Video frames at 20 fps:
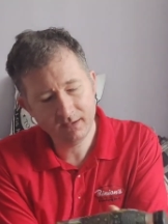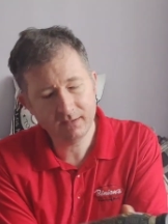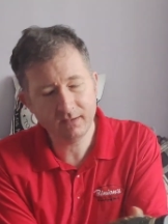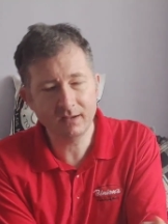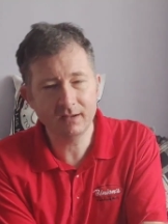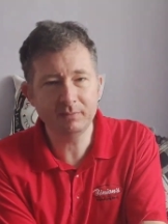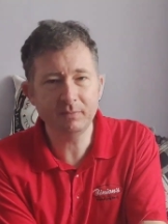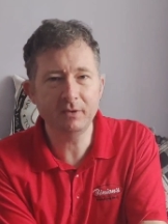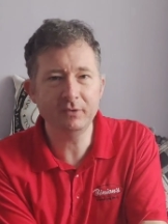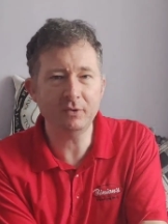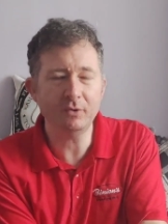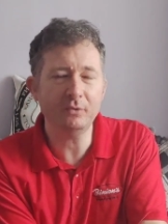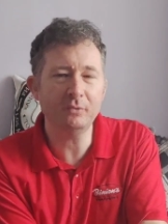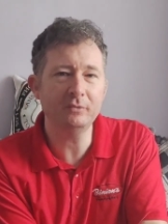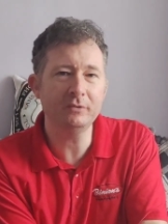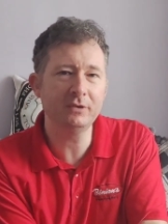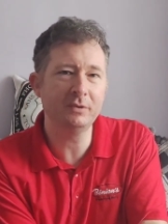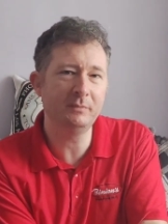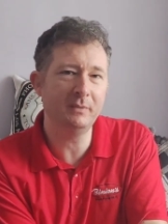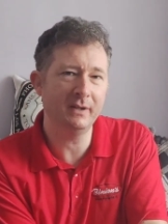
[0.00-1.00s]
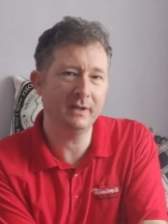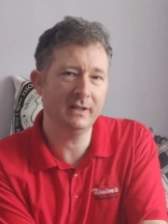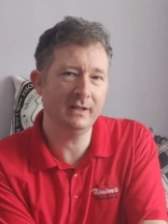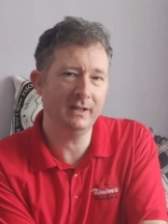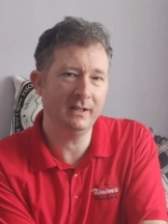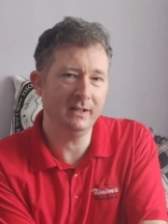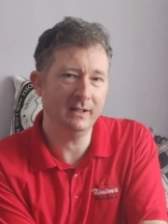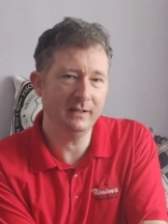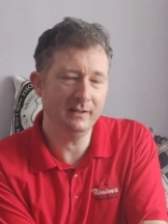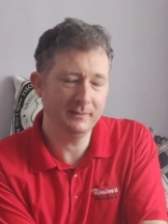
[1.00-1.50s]
So I suppose
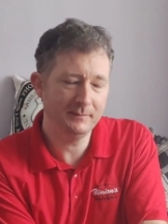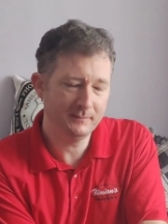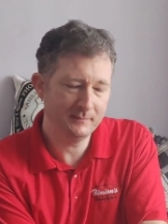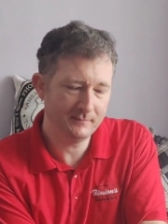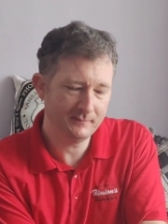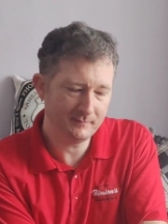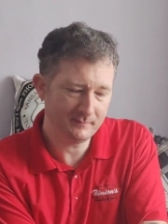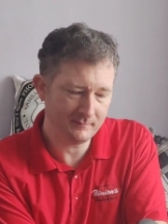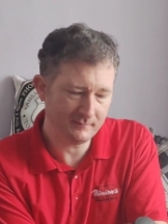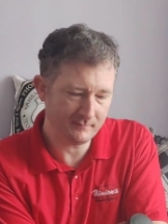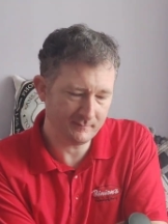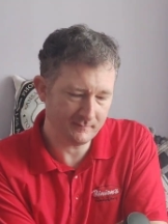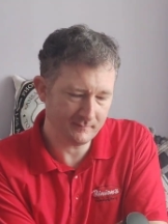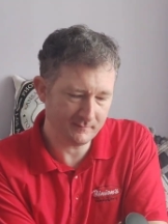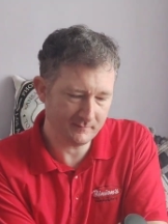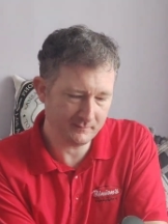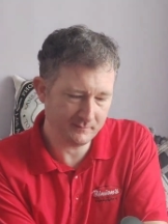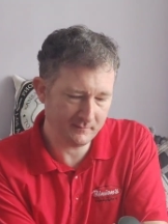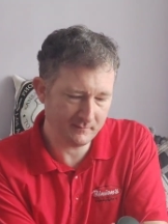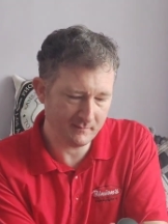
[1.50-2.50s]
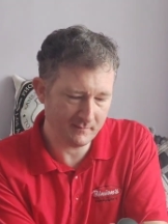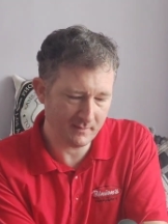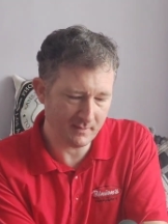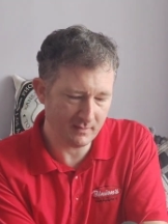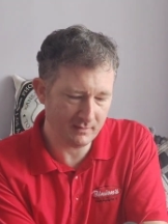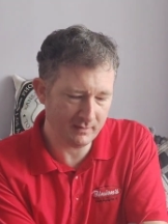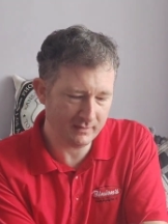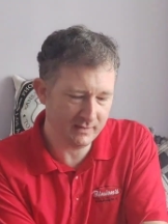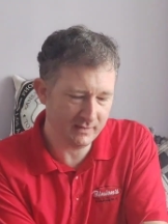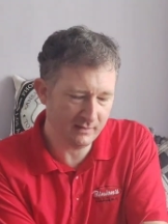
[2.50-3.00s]
ultimately,
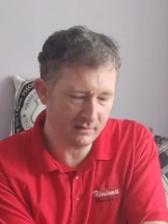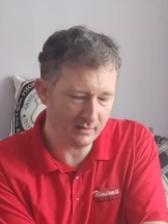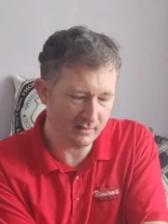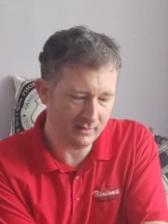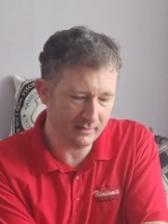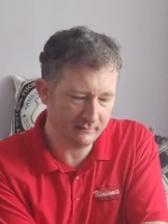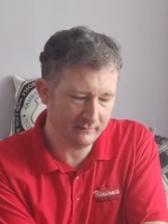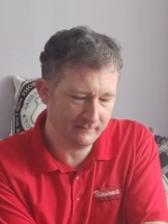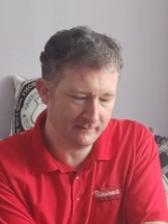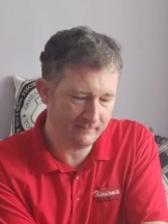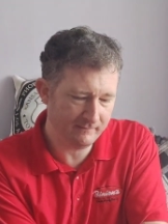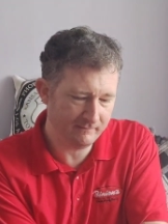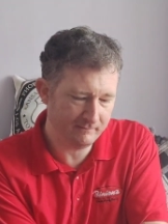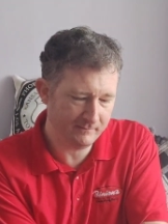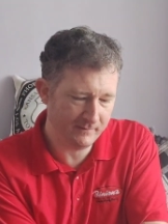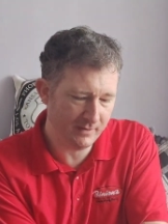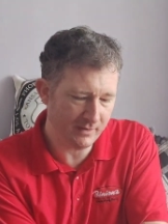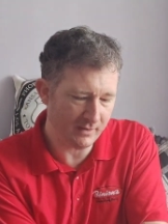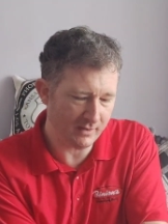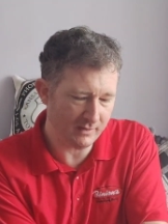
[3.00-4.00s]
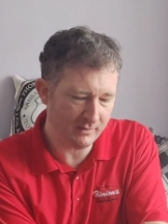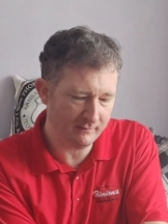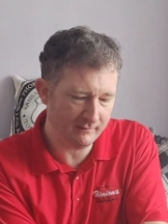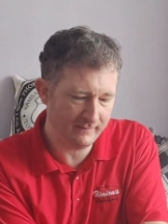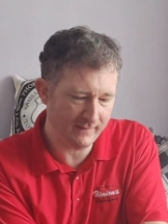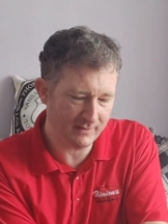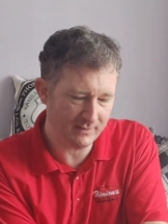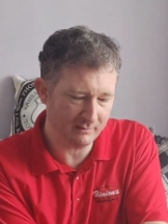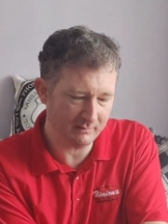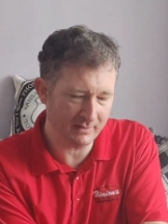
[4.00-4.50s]
well, you got your you got your
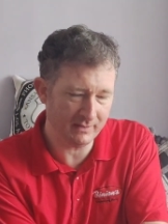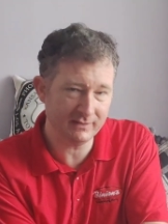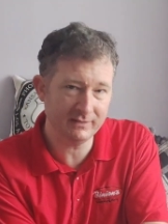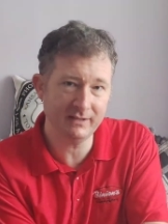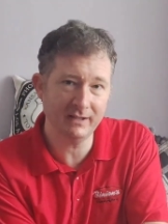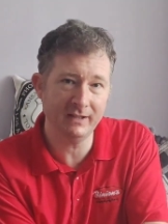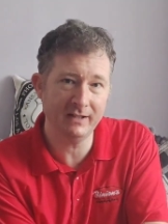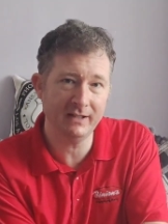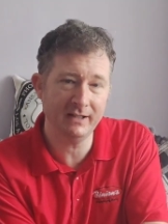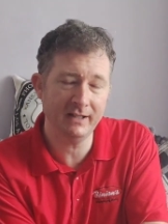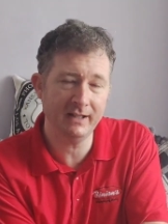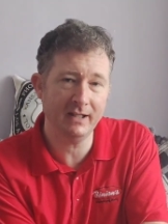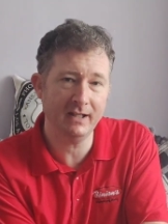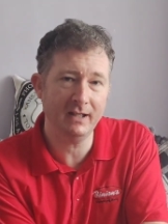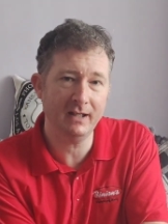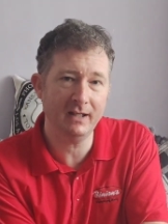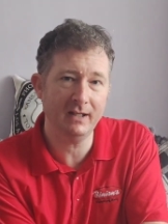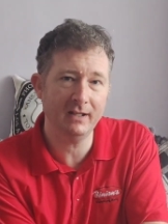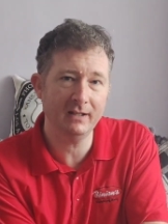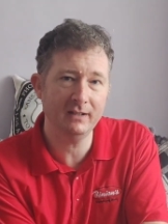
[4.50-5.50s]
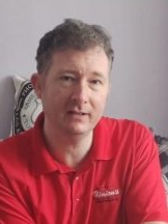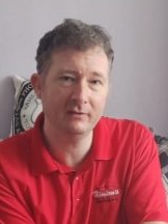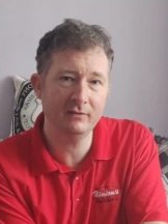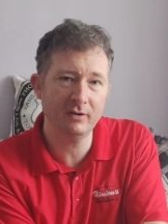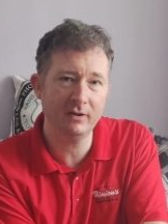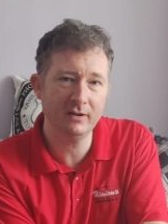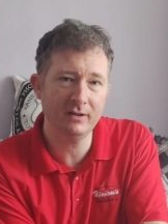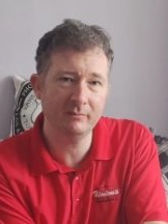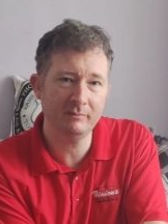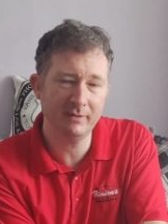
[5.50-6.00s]
vitamins in here. You've
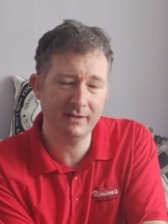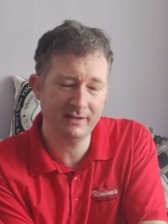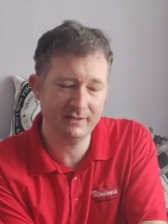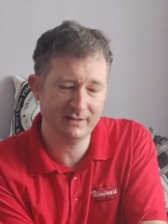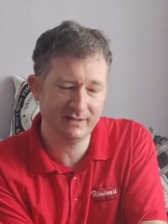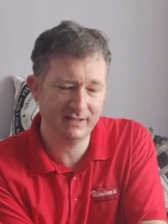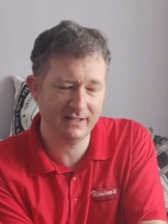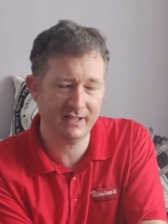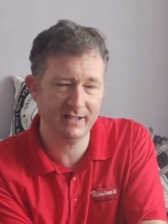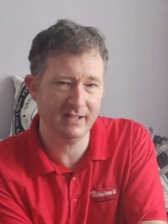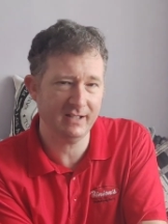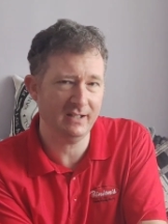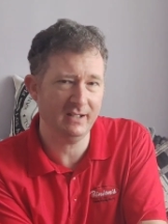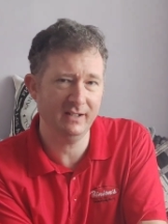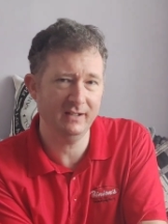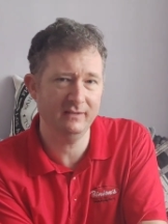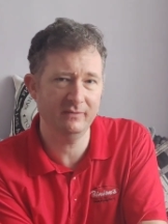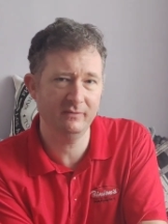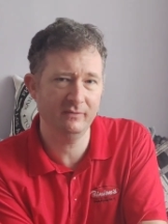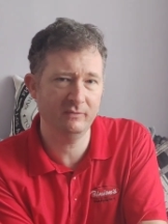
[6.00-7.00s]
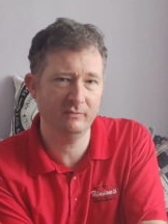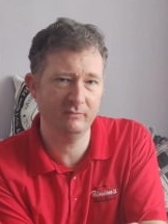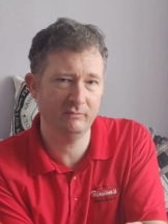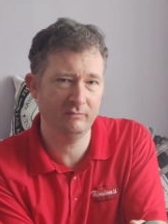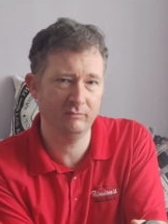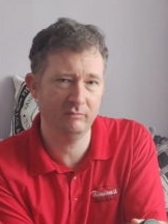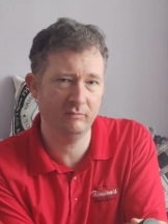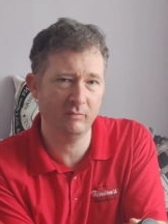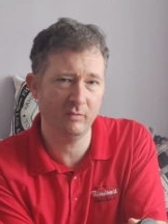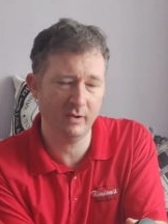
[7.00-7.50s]
got your B C A As for
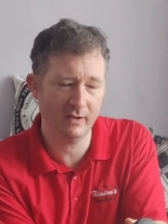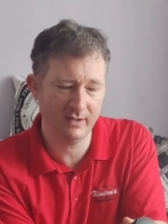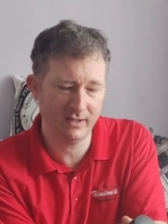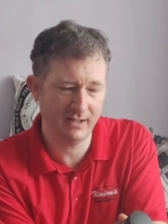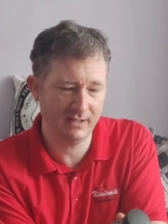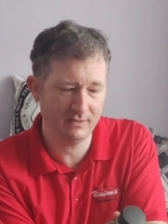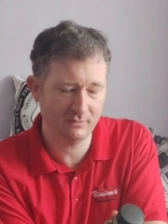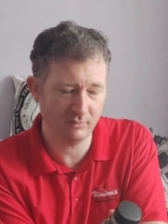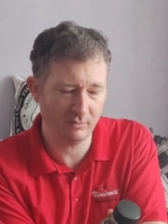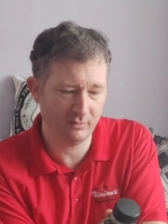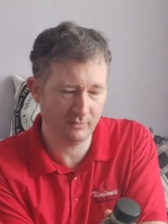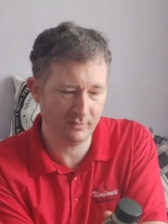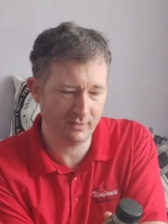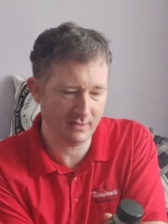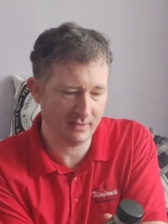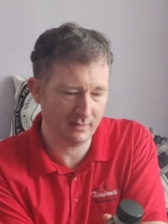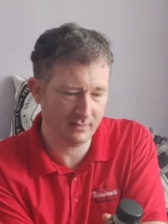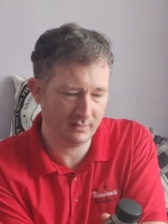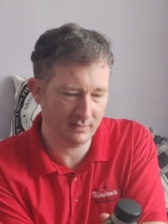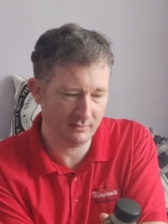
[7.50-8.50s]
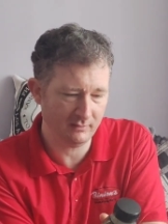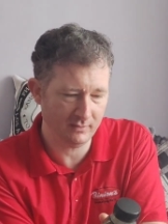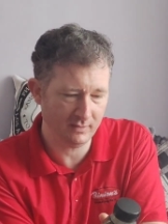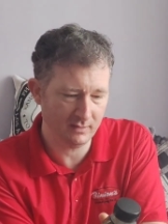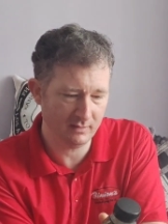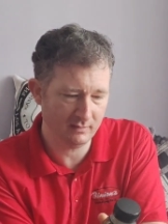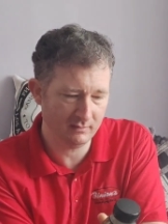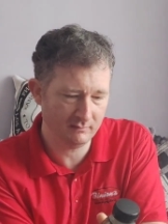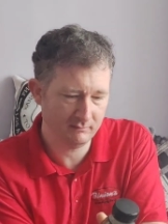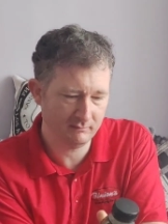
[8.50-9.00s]
why kids want that. I don't
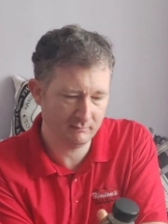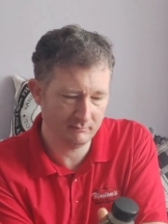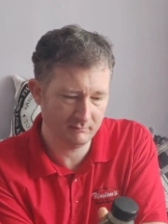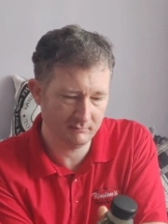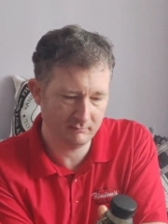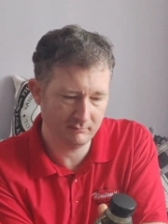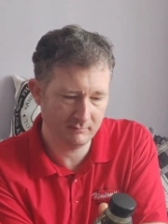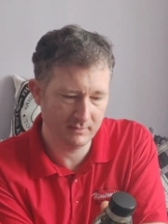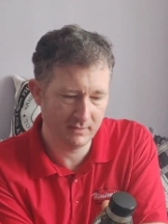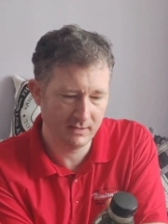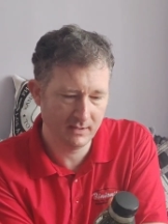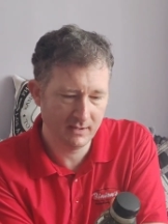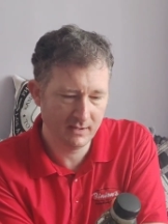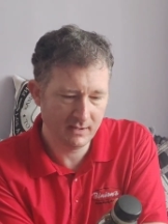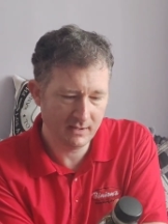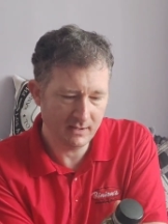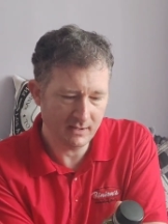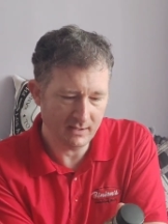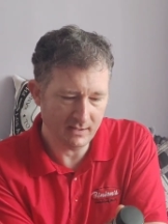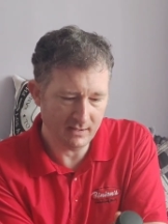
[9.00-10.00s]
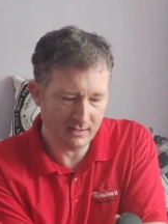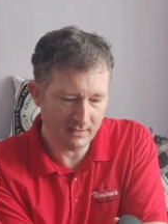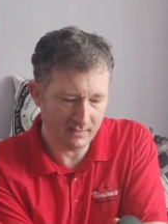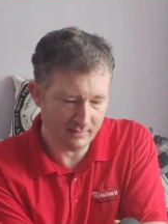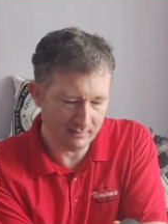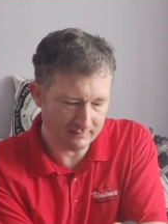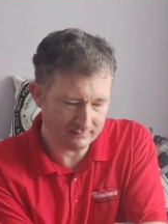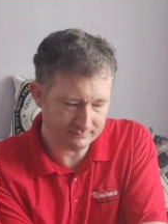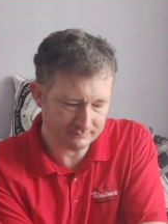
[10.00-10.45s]
know.